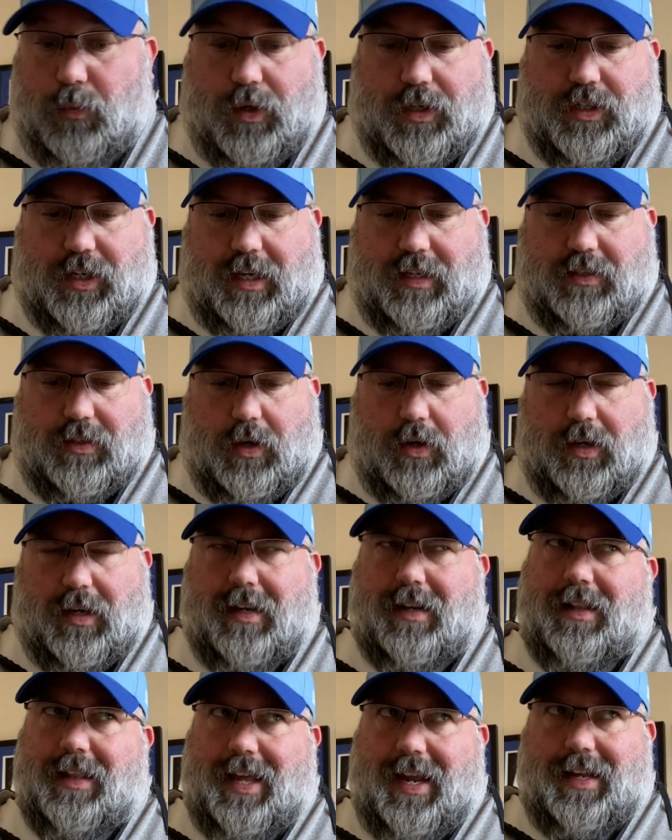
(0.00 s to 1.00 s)
which I
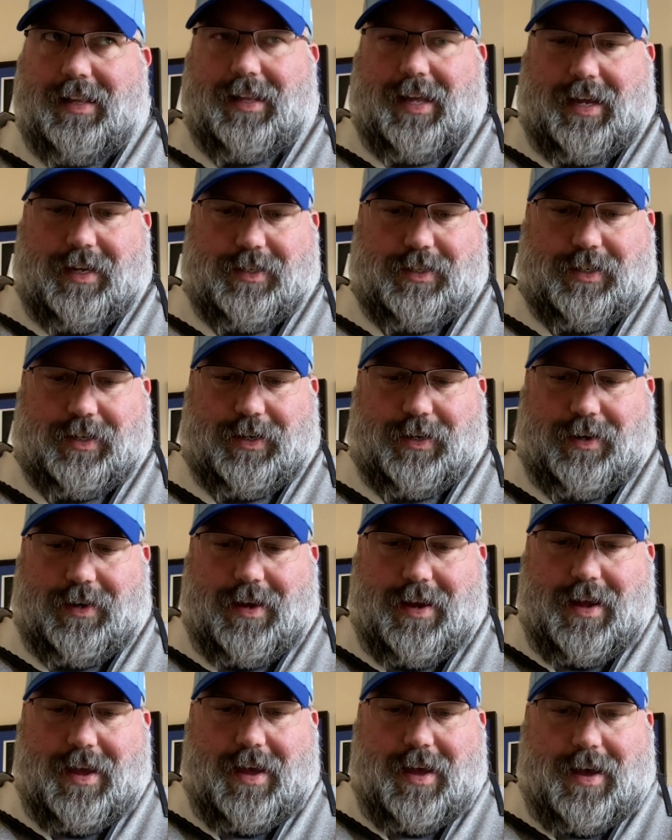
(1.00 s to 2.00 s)
started late last
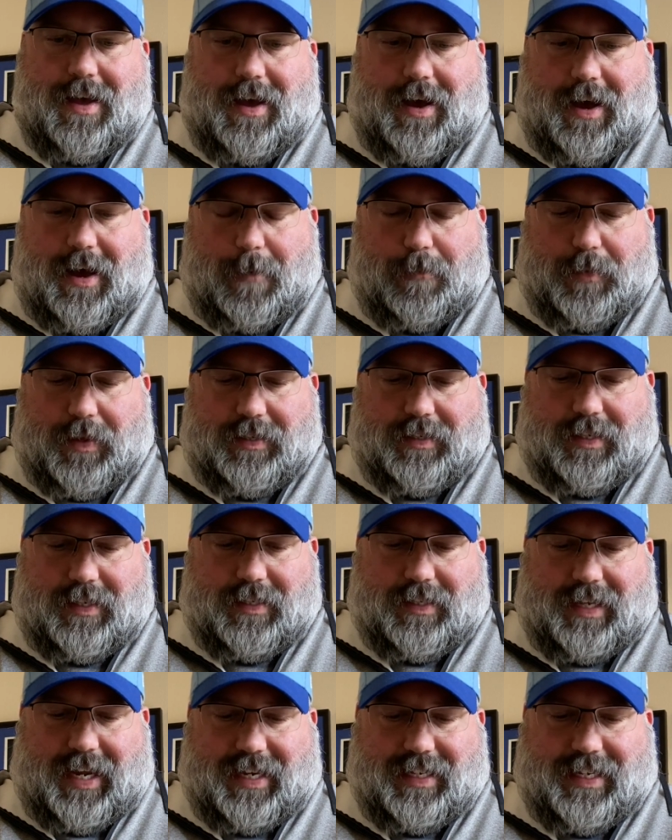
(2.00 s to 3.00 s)
year. Um, this
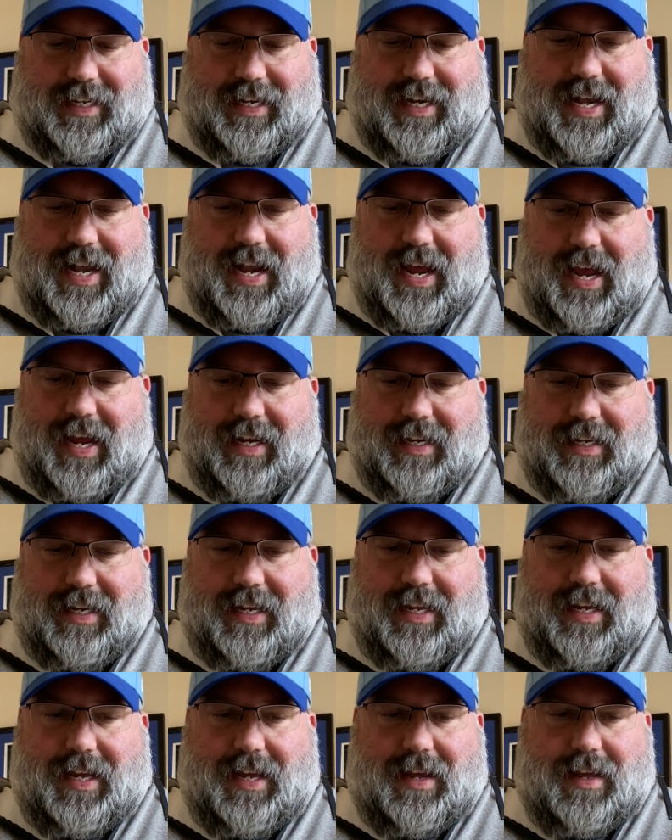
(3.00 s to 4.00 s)
is
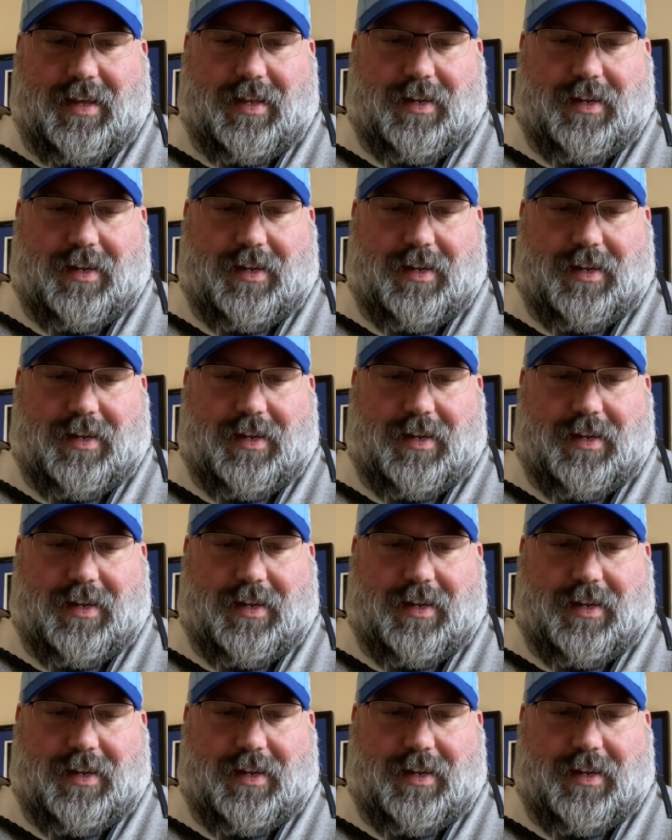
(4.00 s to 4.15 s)
1990